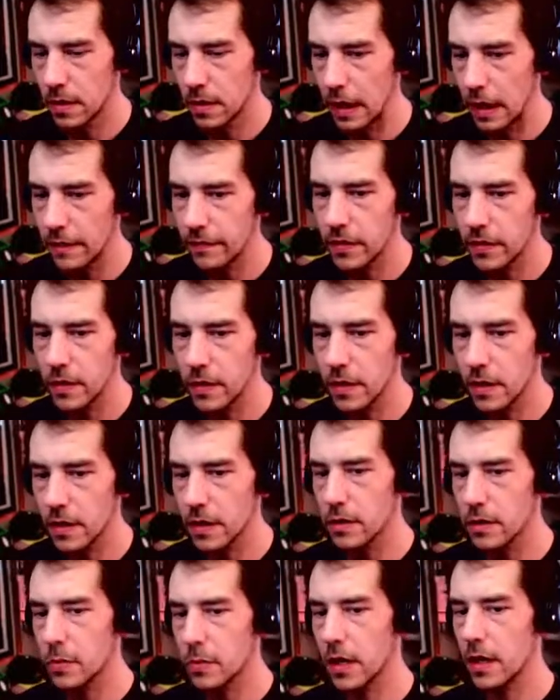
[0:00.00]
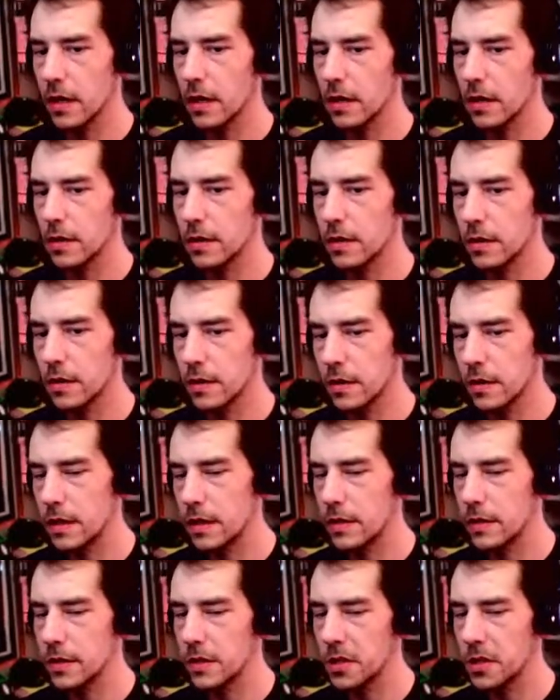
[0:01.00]
If you think about it
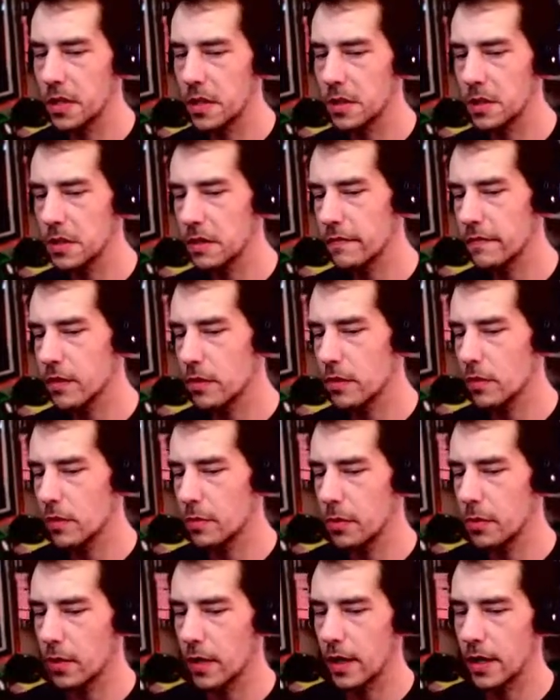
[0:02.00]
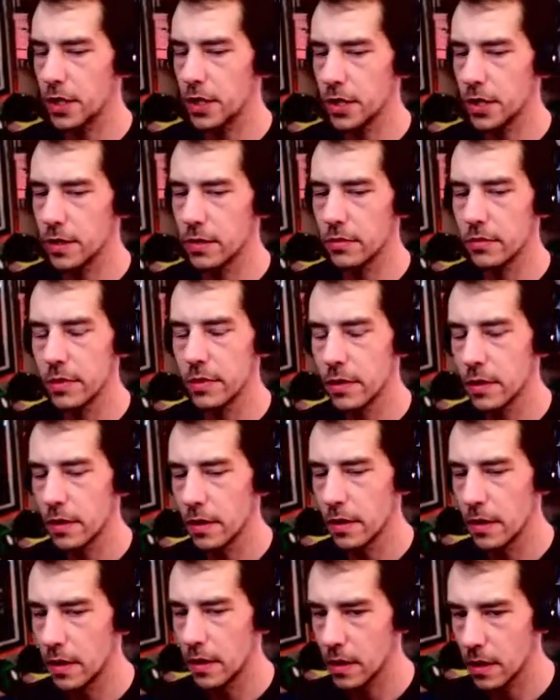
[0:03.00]
in the sense of a corporation,
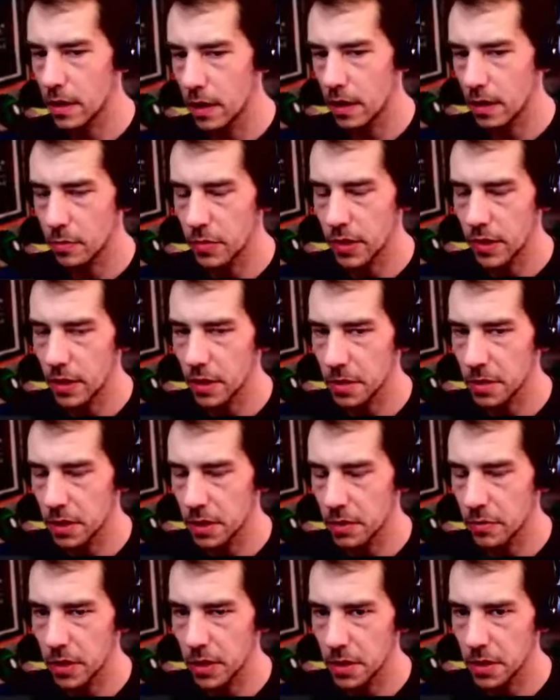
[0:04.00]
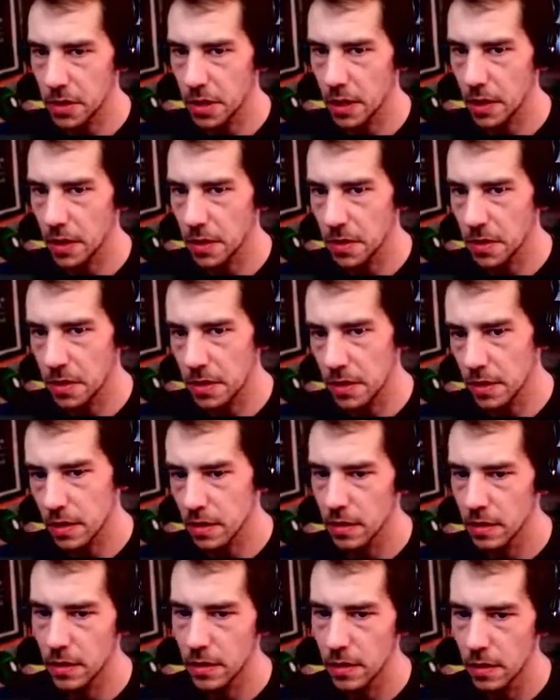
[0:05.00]
it kind of begins to make sense,
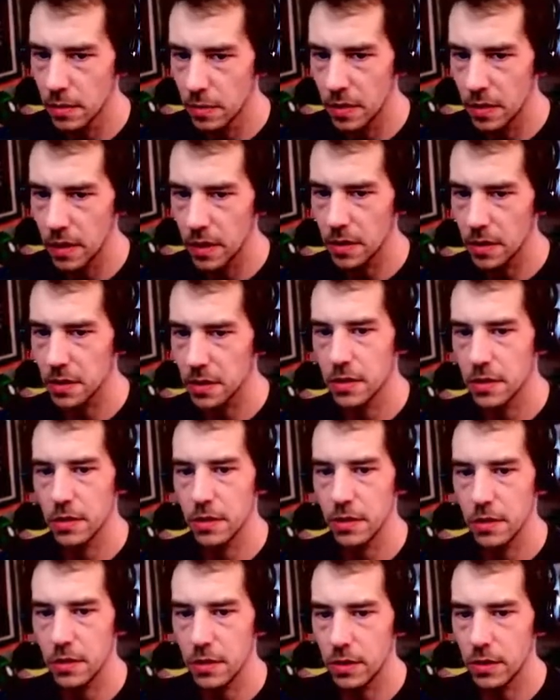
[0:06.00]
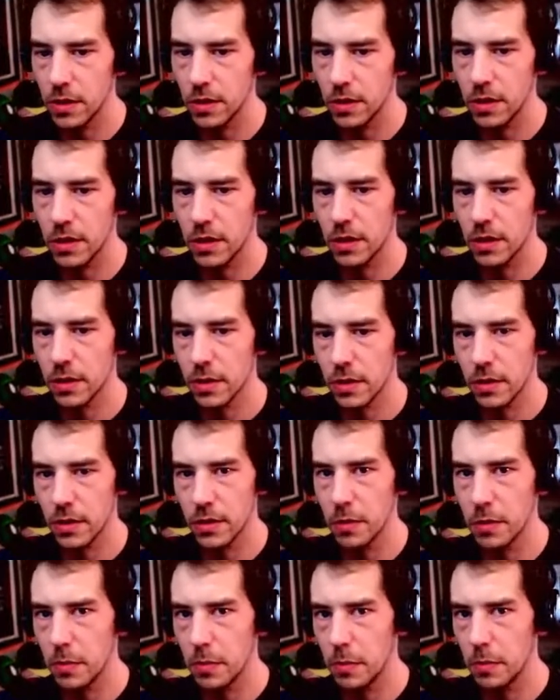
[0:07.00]
because you're
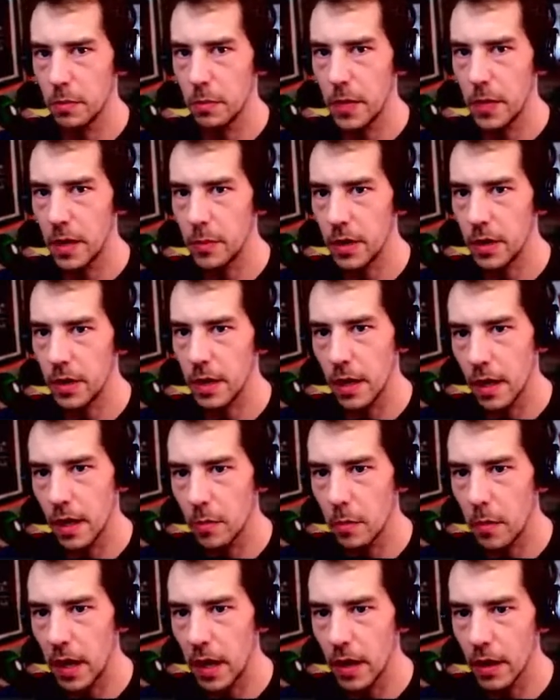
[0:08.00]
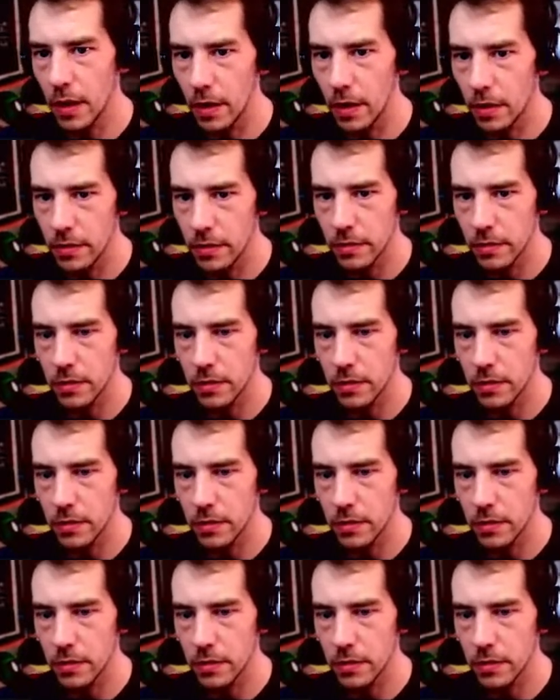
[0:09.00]
maybe a mail